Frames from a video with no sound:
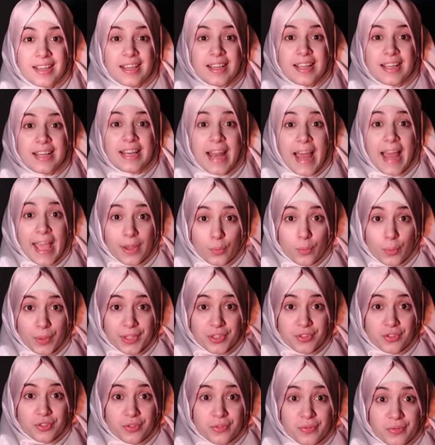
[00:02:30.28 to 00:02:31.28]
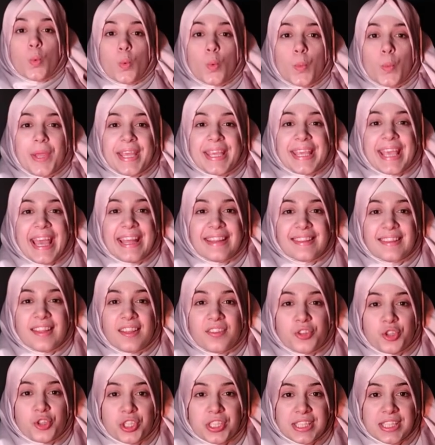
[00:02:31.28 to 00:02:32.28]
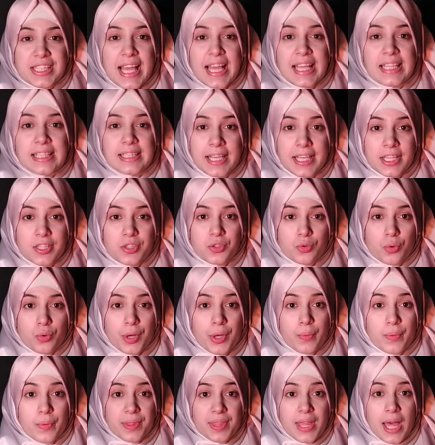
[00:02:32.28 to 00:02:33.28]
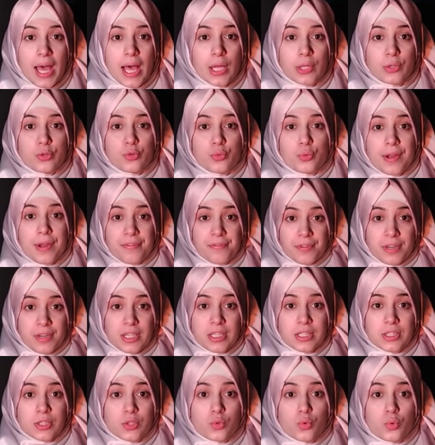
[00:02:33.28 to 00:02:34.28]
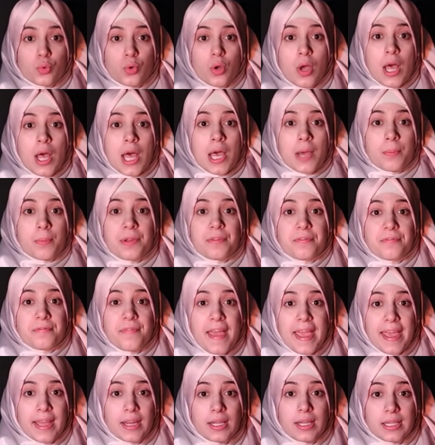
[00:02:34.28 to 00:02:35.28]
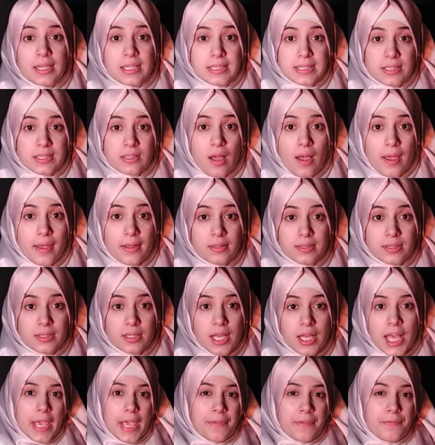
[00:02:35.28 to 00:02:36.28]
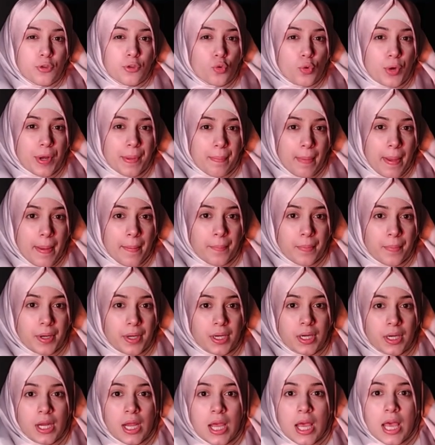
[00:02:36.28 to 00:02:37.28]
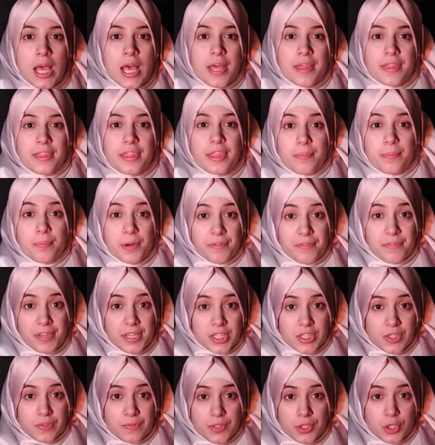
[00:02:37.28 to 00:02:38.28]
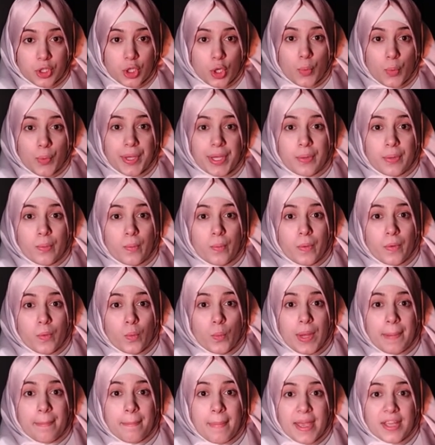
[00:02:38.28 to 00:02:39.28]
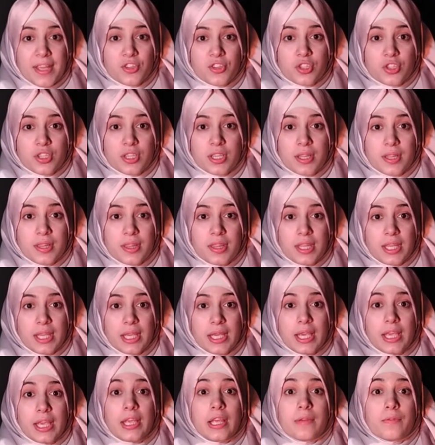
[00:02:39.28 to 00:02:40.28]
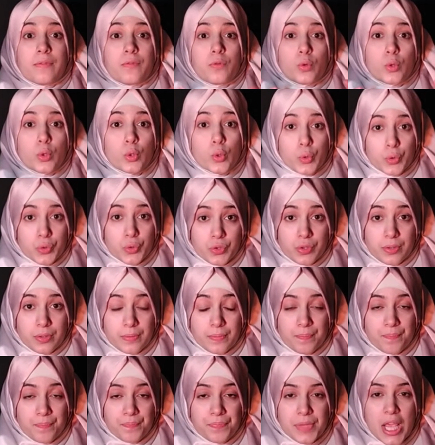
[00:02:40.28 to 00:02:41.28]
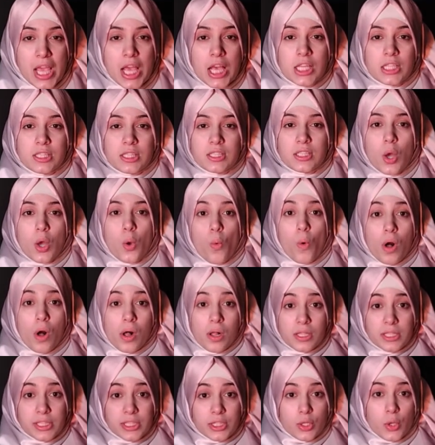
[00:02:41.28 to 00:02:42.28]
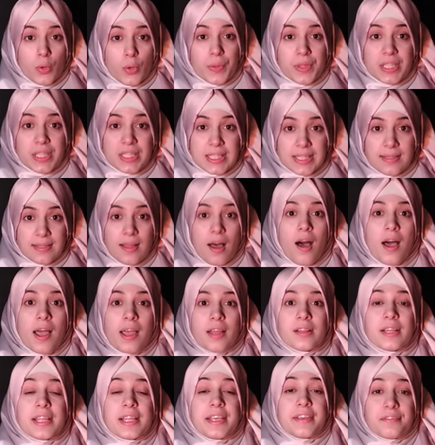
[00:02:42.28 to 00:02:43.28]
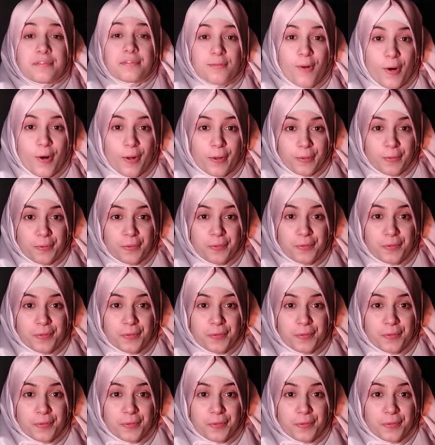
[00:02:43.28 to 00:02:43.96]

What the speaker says: Language. We can't understand history without reference to prevailing styles. If you remember the previous video, we mentioned the evolution. So also the style evolved.